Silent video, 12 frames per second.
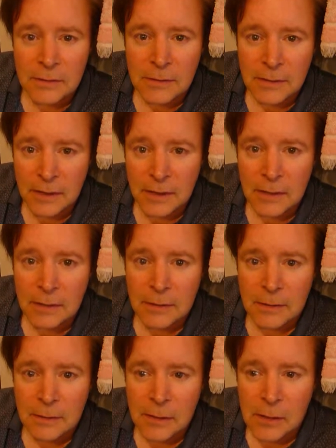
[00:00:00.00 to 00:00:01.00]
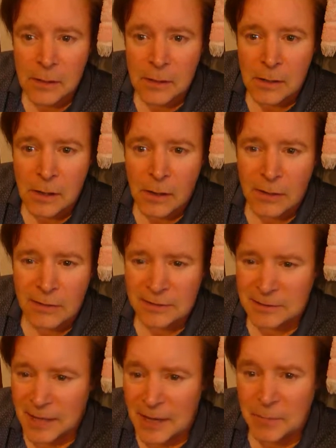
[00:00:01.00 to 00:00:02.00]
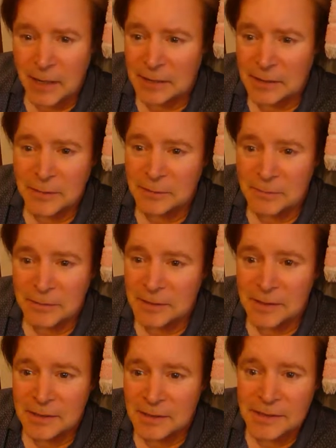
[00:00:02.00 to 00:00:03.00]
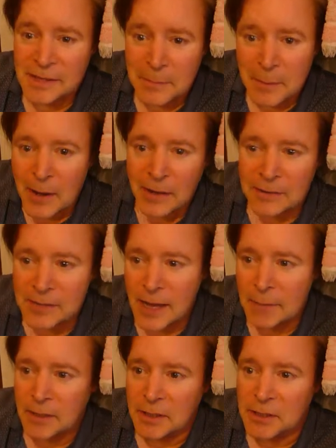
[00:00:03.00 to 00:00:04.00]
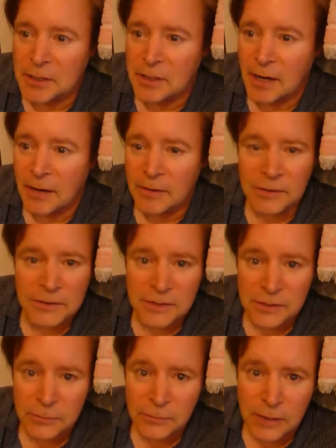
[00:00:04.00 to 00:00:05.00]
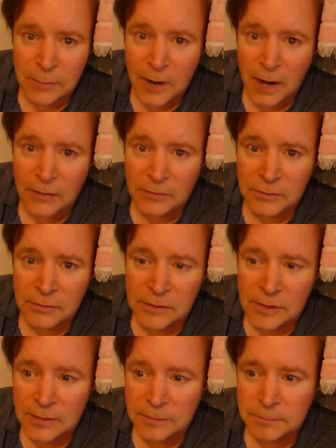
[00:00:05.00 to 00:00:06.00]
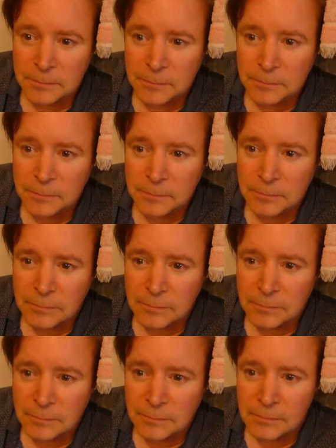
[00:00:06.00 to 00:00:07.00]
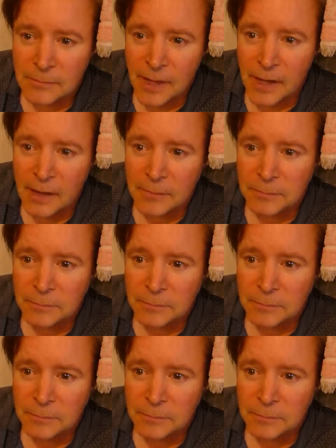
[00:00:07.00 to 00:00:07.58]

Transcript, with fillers: Yeah. Of course, that might do the same amount of damage. I heard those things are really powerful, so yeah.